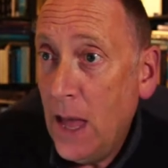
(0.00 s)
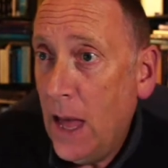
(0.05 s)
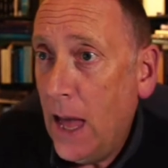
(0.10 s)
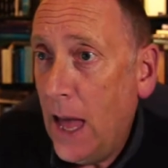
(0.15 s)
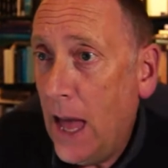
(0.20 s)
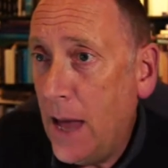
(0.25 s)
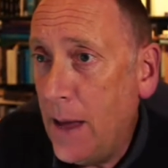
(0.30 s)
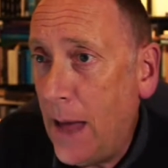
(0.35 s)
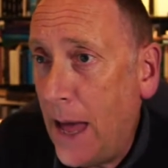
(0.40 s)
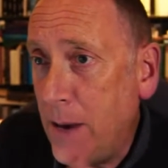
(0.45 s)

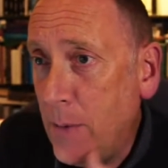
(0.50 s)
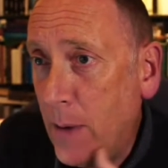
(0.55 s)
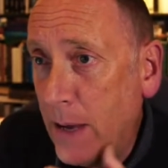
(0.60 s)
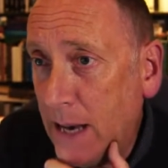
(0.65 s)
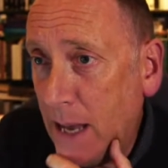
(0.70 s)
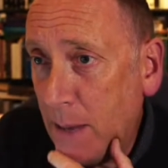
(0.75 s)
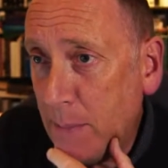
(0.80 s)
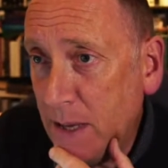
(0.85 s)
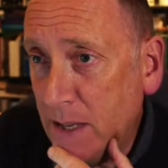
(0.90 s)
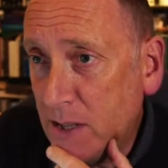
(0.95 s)
Uh, anyway,
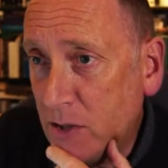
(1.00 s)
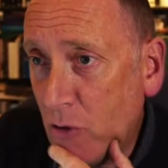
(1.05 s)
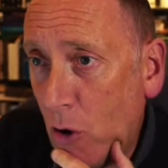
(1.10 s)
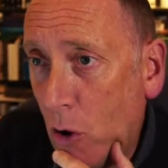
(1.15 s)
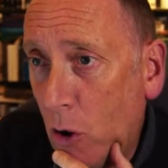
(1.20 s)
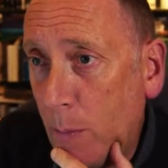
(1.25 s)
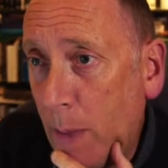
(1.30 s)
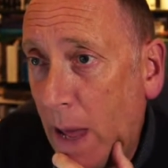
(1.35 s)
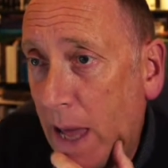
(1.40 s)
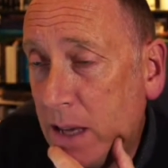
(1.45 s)
let me
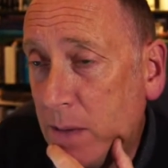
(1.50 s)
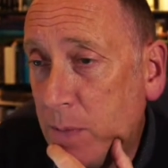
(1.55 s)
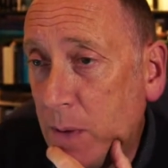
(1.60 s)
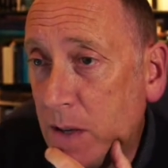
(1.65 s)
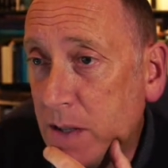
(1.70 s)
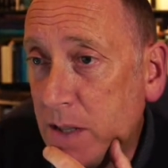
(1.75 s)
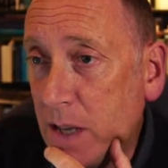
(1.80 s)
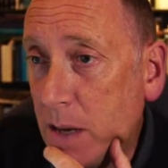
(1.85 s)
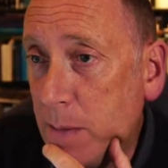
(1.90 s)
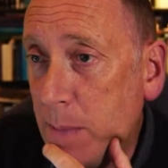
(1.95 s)
scroll back
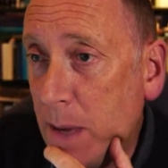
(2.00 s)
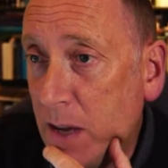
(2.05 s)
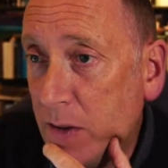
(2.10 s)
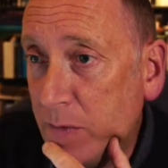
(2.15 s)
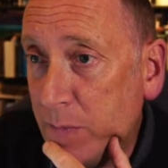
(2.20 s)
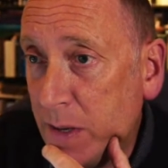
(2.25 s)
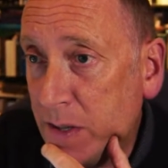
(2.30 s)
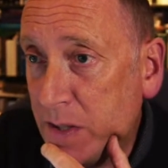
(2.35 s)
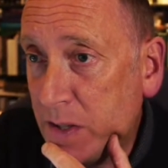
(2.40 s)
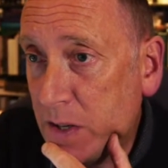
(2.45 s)
because I may have
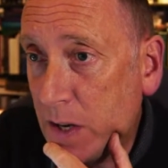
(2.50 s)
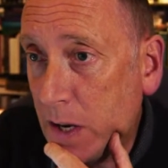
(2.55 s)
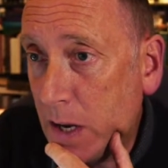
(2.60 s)
missed.